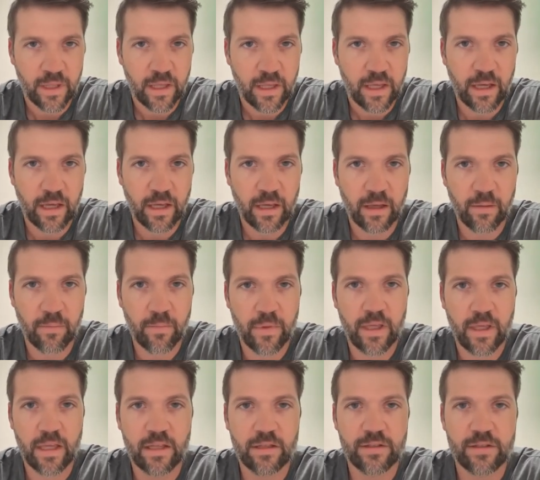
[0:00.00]

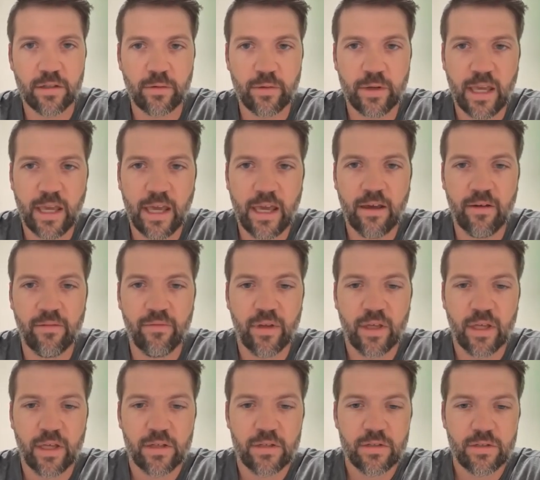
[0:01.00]
And so we have
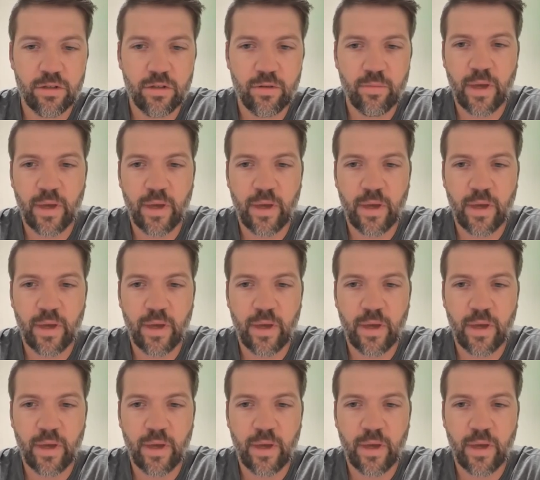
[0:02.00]
two